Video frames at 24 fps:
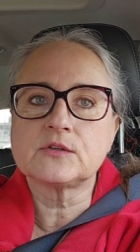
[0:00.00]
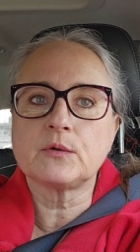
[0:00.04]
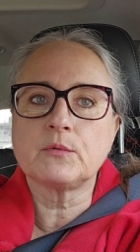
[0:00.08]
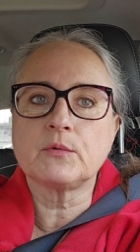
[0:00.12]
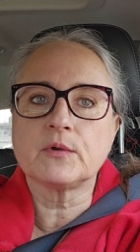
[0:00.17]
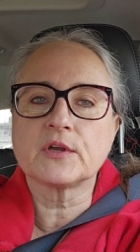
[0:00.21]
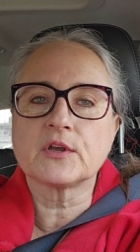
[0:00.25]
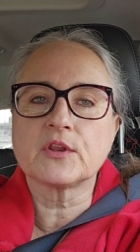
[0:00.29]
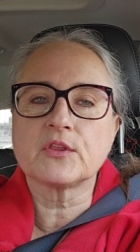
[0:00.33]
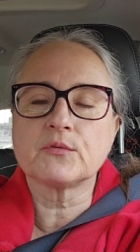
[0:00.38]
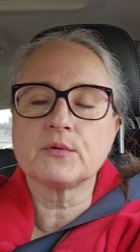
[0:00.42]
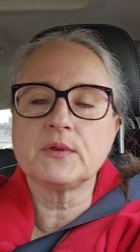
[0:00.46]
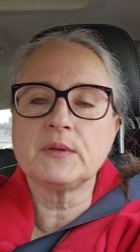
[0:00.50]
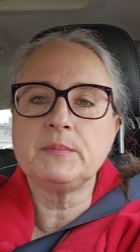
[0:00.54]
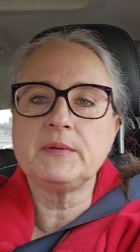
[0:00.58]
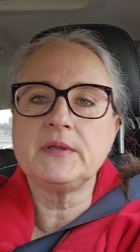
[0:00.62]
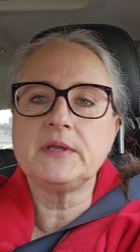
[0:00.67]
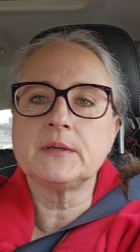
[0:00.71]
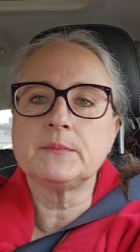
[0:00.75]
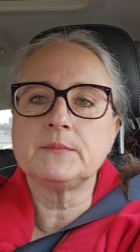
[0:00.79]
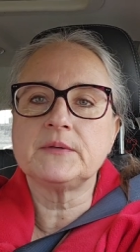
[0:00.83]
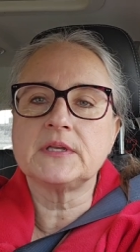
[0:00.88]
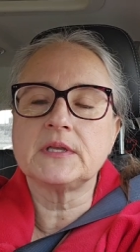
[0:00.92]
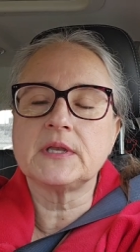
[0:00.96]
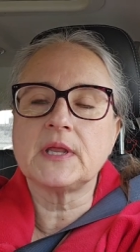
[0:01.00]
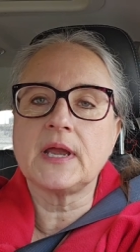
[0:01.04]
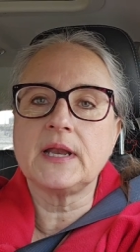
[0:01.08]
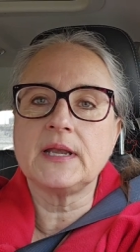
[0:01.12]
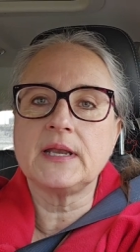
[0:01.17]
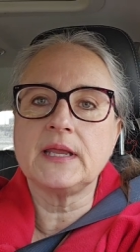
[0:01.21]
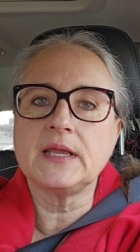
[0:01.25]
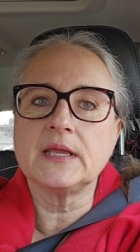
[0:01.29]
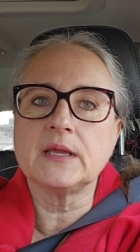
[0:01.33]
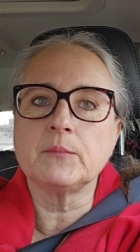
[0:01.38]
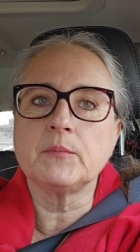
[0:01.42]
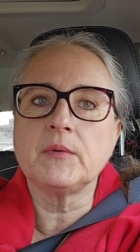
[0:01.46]
So I worked 3 p.m. to
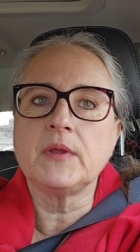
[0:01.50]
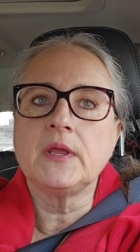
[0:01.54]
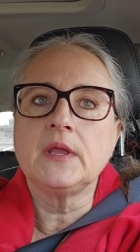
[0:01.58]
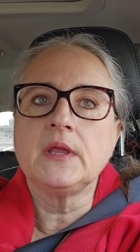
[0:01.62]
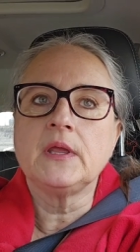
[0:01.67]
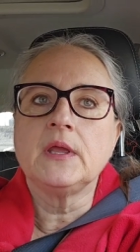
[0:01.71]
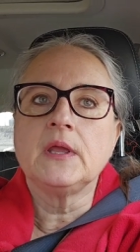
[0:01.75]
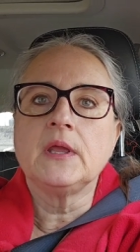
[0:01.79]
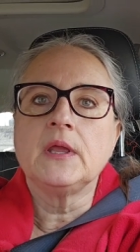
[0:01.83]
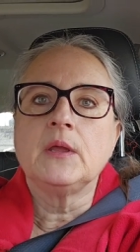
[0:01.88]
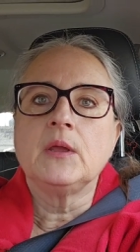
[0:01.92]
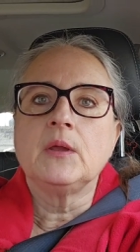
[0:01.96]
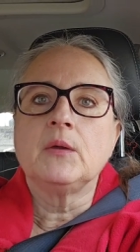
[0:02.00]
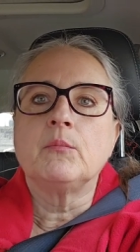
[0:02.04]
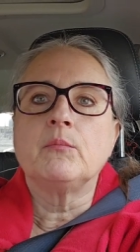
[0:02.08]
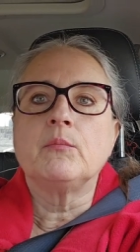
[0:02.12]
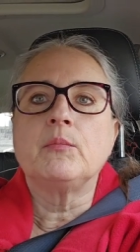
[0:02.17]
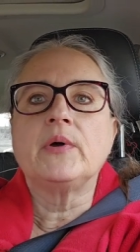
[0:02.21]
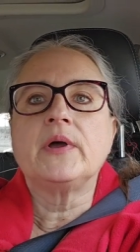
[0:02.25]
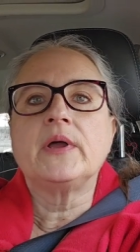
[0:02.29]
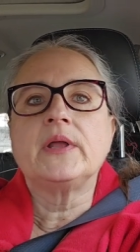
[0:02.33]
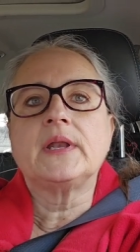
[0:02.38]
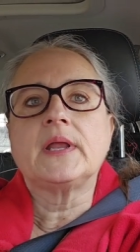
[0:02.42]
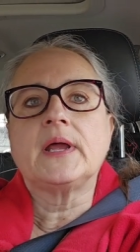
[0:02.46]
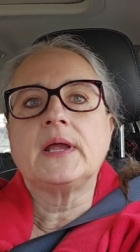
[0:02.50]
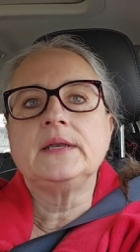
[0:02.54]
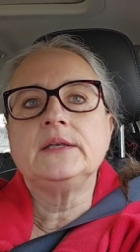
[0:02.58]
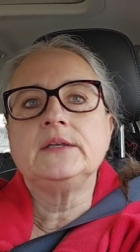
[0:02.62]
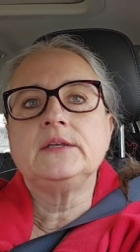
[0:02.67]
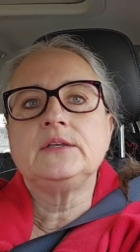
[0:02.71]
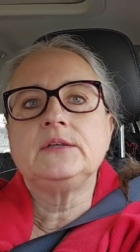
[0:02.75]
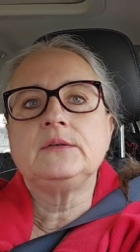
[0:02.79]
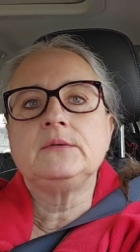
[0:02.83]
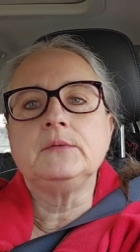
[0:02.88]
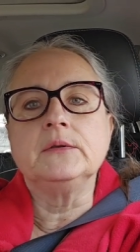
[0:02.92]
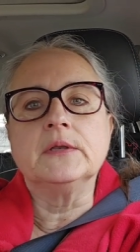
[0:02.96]
9 a.m., but
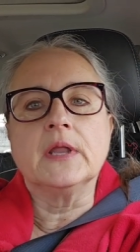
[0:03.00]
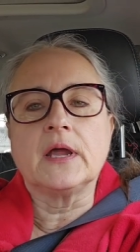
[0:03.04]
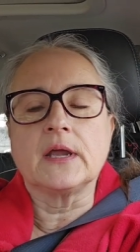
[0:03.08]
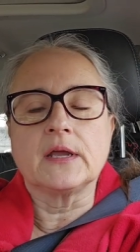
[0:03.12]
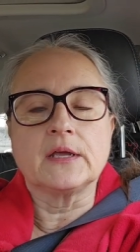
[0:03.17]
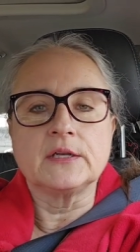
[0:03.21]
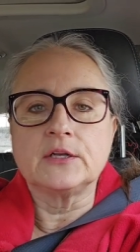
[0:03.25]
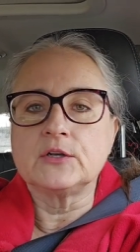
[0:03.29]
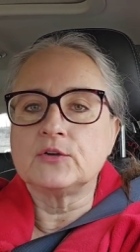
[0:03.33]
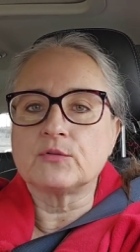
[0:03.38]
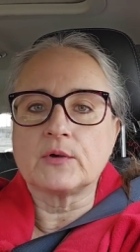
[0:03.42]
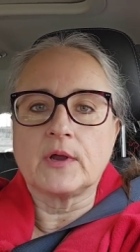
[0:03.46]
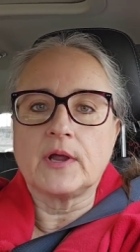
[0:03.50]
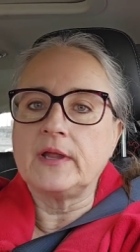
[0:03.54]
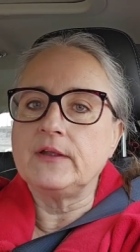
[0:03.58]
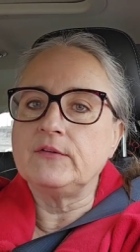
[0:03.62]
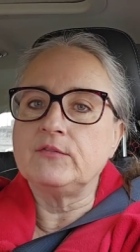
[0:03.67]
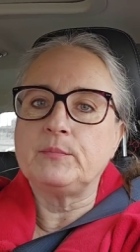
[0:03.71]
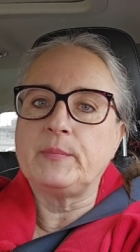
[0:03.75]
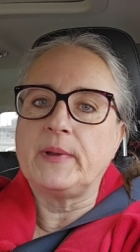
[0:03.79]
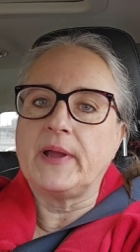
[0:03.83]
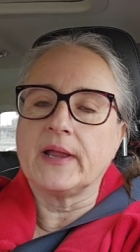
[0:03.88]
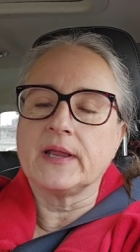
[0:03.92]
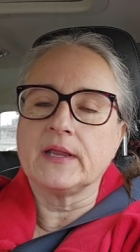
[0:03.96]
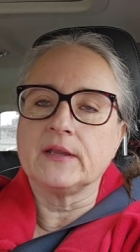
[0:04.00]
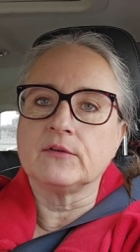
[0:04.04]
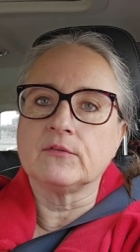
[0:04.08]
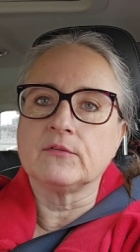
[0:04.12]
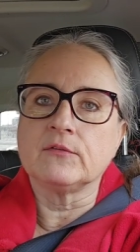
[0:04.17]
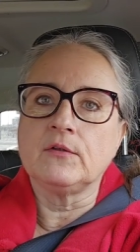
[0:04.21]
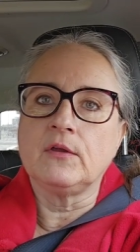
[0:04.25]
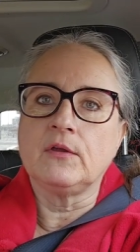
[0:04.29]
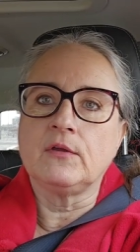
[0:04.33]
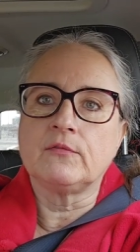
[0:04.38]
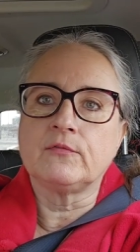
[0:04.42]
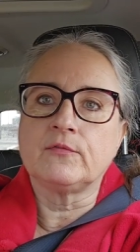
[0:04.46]
I'm not going to drive back
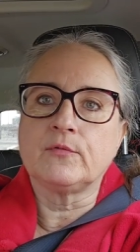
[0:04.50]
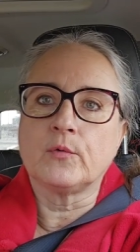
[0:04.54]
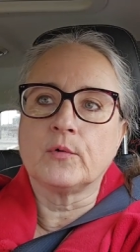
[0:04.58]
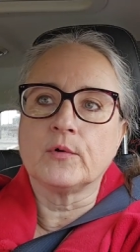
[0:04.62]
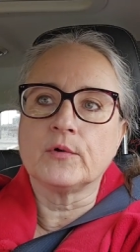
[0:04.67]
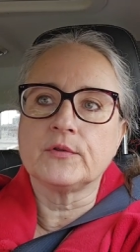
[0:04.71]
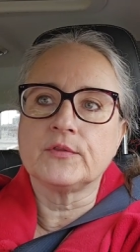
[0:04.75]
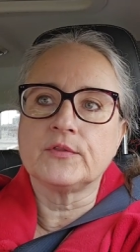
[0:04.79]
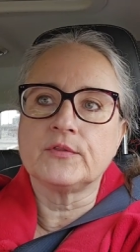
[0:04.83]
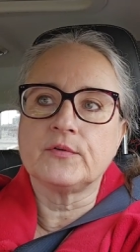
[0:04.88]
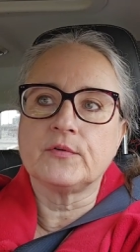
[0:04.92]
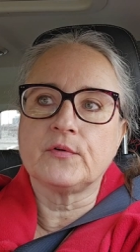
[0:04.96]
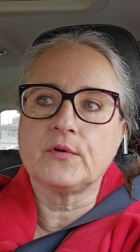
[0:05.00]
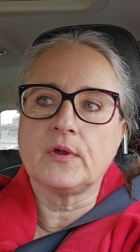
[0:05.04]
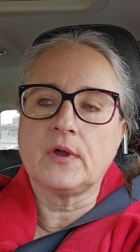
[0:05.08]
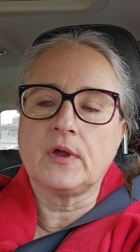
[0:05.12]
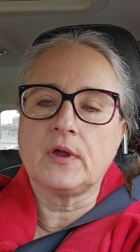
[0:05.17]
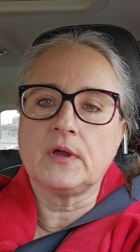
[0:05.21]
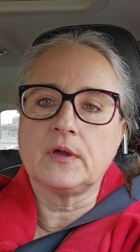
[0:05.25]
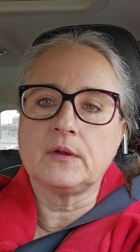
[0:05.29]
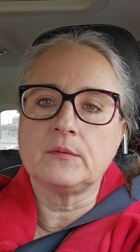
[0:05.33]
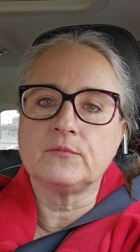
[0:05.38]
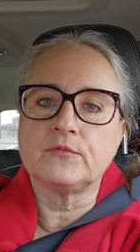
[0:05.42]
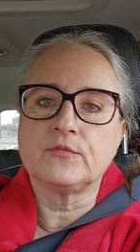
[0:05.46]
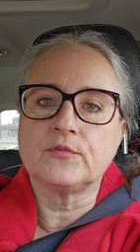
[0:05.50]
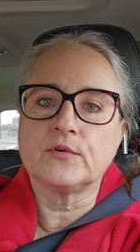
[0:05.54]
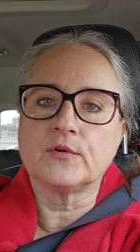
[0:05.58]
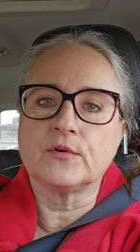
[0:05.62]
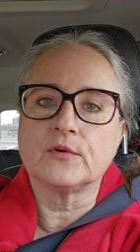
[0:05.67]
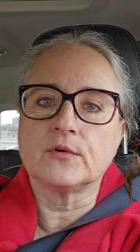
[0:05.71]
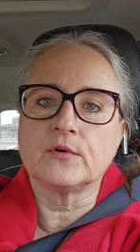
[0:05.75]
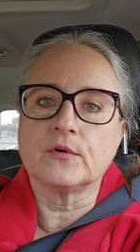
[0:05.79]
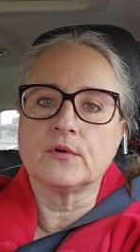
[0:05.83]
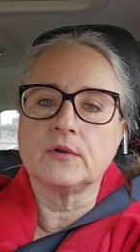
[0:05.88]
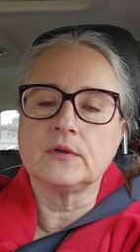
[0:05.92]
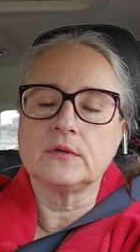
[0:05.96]
and forth um,
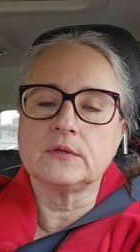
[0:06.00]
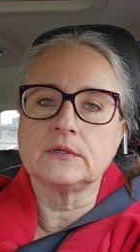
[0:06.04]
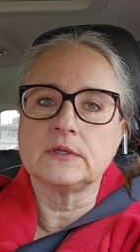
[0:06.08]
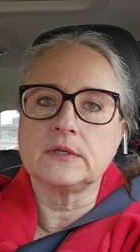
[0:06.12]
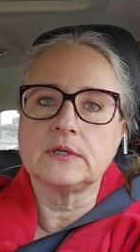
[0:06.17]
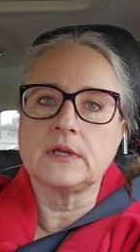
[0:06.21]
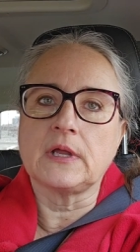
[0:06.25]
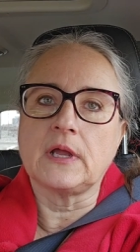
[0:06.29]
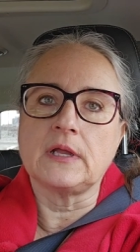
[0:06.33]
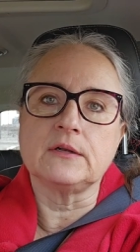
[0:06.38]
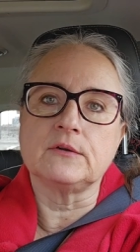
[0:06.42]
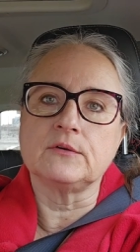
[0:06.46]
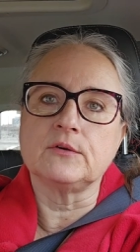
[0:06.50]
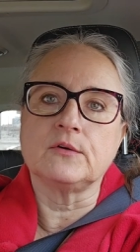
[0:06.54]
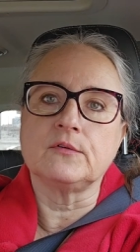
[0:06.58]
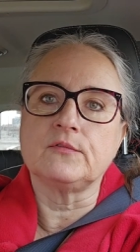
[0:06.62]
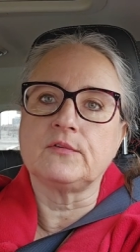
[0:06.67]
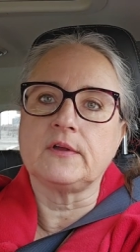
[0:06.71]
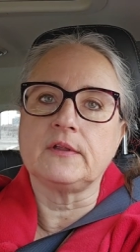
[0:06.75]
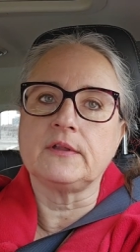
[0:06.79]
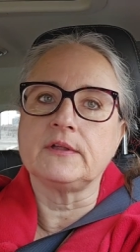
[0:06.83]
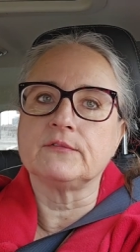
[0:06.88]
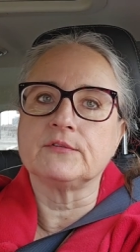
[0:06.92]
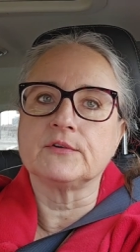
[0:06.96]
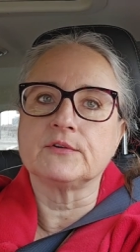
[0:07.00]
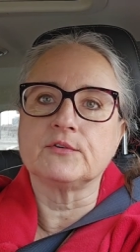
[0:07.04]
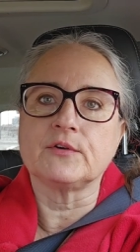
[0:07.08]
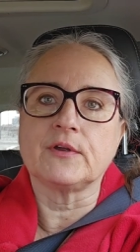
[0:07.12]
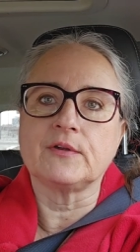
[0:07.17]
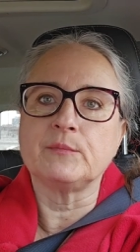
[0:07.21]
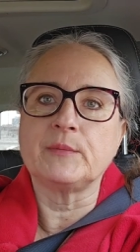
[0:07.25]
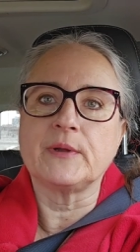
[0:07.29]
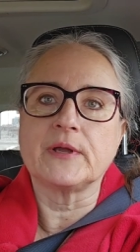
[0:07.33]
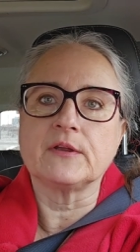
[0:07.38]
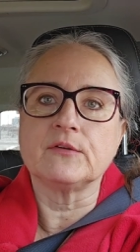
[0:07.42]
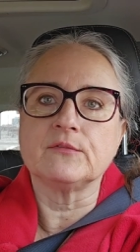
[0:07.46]
for I don't know if I'll ever
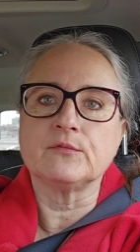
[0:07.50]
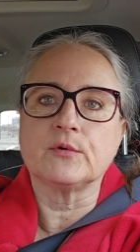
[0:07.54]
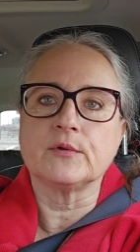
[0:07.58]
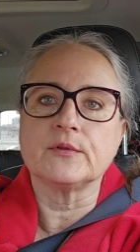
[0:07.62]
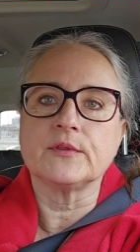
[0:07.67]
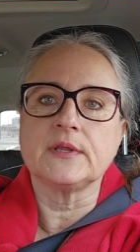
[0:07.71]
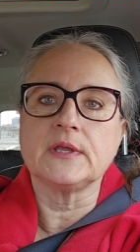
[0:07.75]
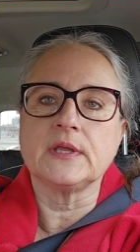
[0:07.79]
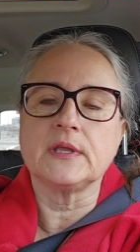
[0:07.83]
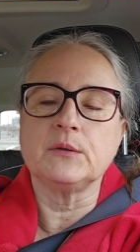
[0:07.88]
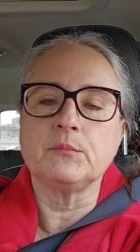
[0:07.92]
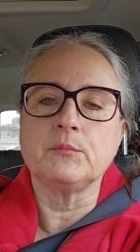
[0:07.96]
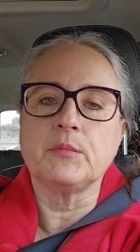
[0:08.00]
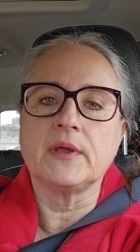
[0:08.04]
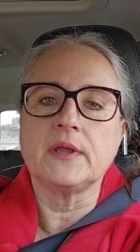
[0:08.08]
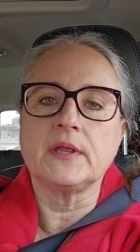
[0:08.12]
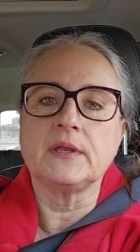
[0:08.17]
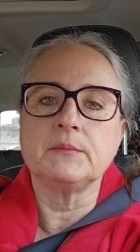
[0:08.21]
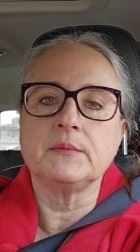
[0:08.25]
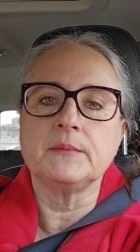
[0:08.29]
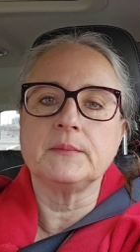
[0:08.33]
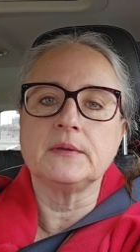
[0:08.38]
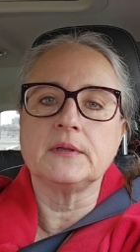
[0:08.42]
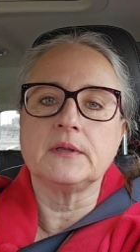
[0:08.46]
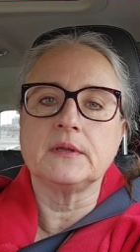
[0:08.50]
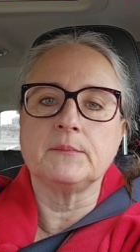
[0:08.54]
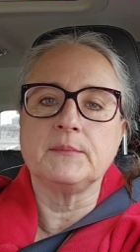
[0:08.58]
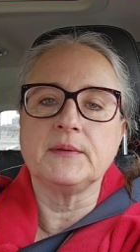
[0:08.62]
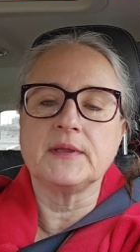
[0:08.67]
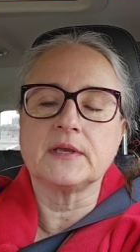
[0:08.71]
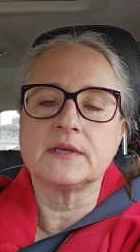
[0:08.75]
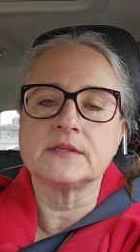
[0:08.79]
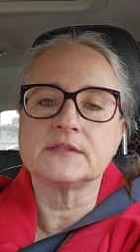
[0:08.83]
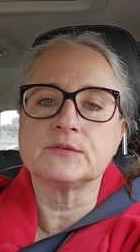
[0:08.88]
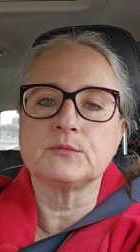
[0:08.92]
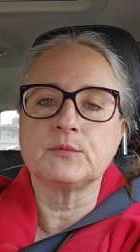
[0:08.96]
drive back and forth again, but uh,
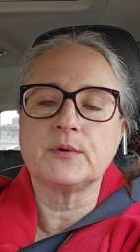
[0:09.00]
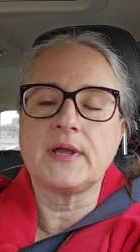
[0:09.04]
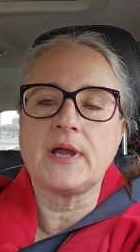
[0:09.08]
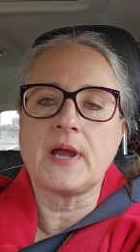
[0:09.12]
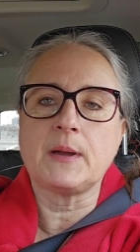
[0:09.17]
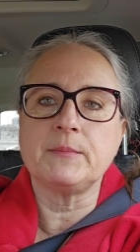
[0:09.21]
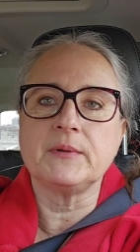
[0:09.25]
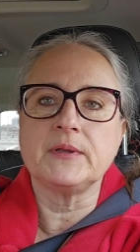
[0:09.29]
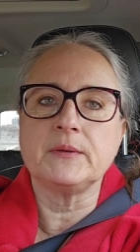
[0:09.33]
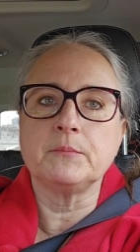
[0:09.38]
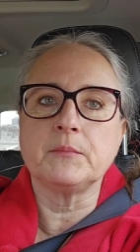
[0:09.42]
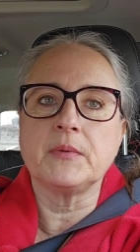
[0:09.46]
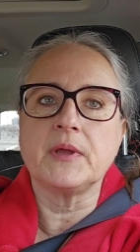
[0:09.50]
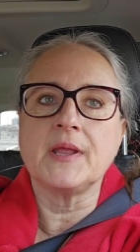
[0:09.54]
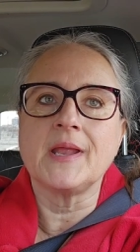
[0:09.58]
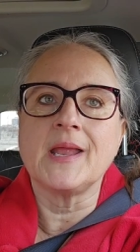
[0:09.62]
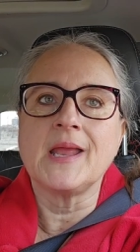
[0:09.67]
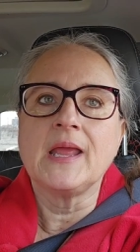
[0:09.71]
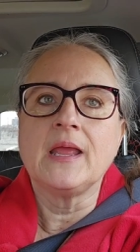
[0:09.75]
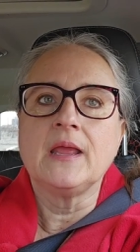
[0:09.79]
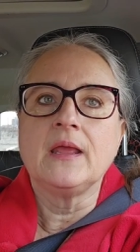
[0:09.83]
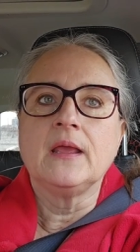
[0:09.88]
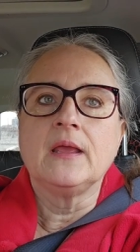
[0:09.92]
because of what happened. But